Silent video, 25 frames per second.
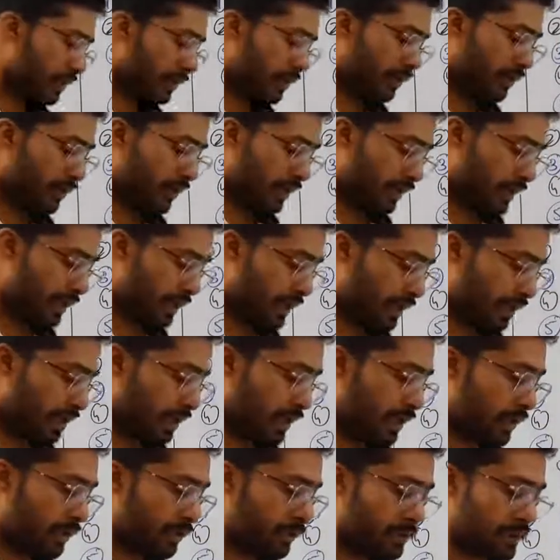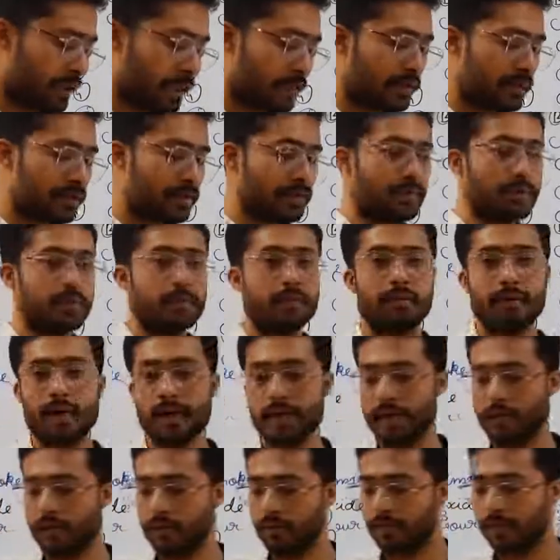Okay, you just write
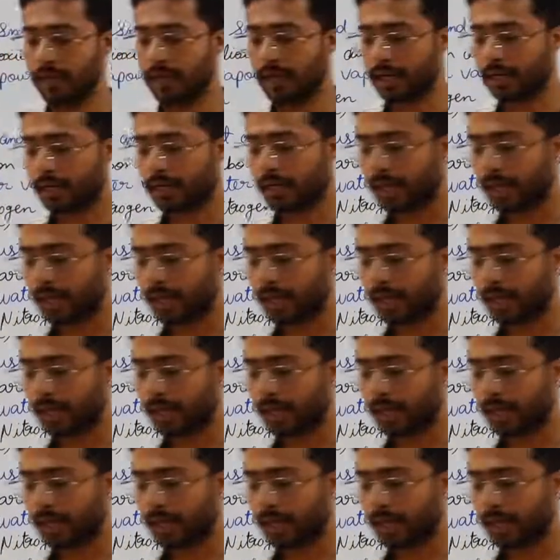down that.